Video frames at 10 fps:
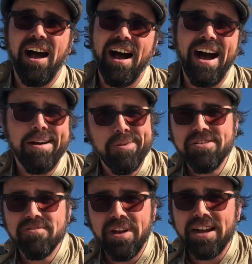I
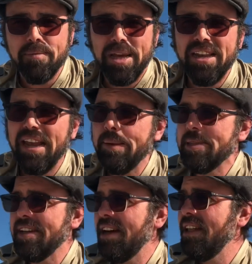wouldn't recommend
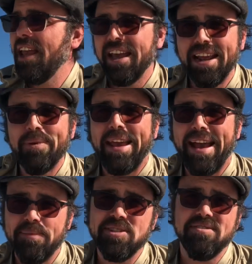Amazon, and I would
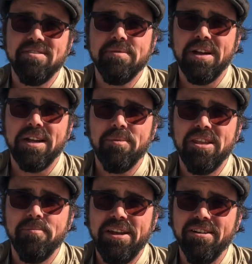absolutely recommend
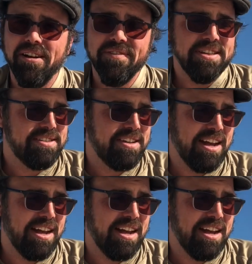the beet harvest.